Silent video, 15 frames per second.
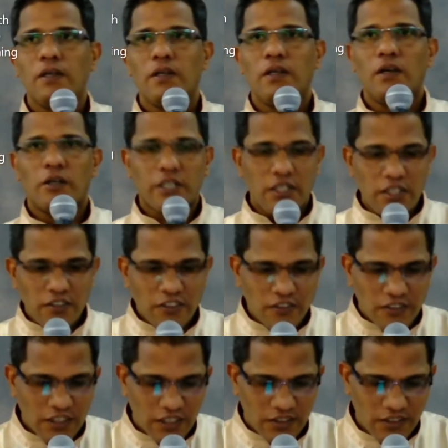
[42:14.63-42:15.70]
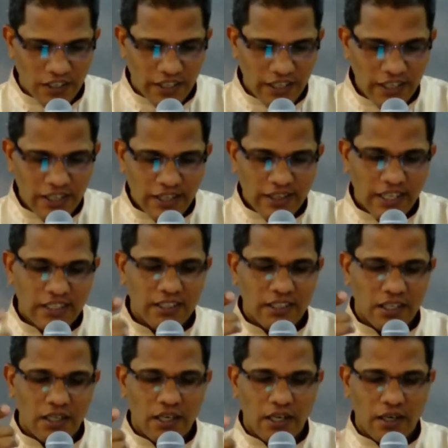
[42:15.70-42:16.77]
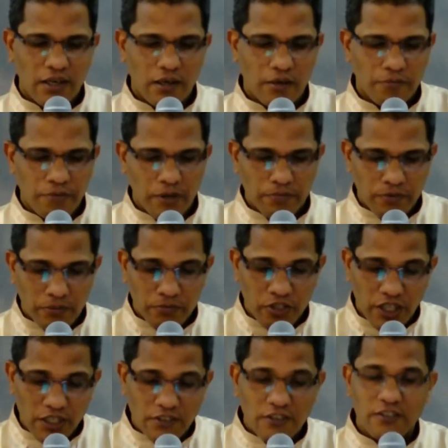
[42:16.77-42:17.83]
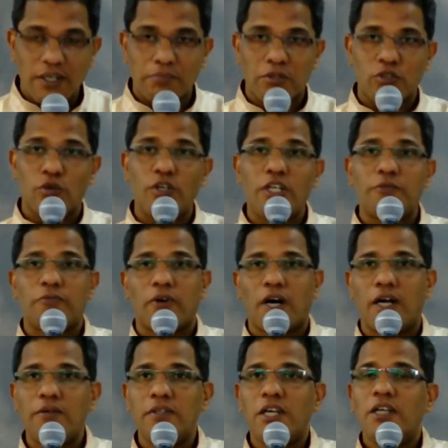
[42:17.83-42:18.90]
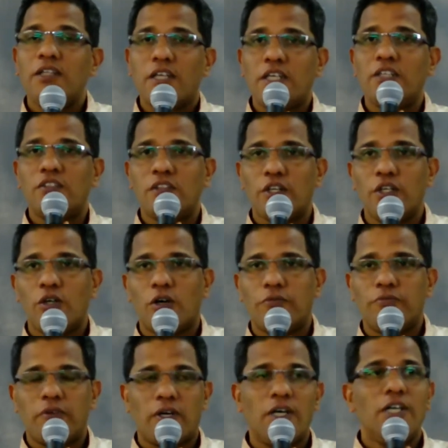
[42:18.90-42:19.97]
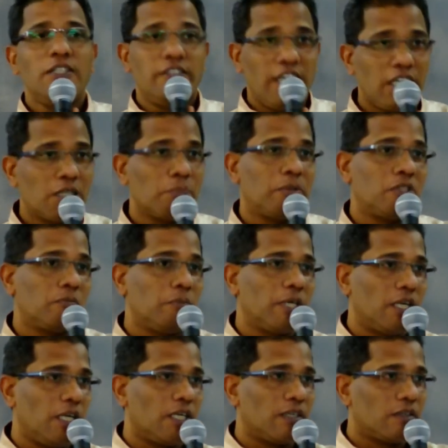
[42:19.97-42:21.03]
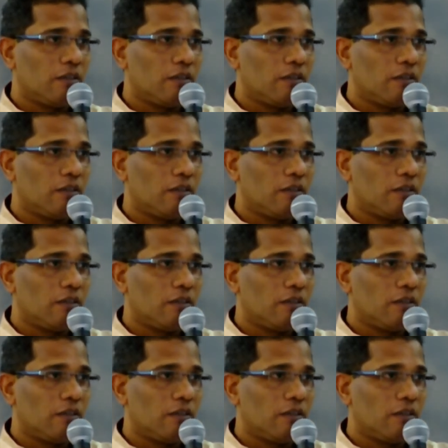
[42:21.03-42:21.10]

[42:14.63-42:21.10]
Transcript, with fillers: Okay, this is the history that uh, uh, from from Genesis chapter twenty-five, the history of uh, Jacob is beginning.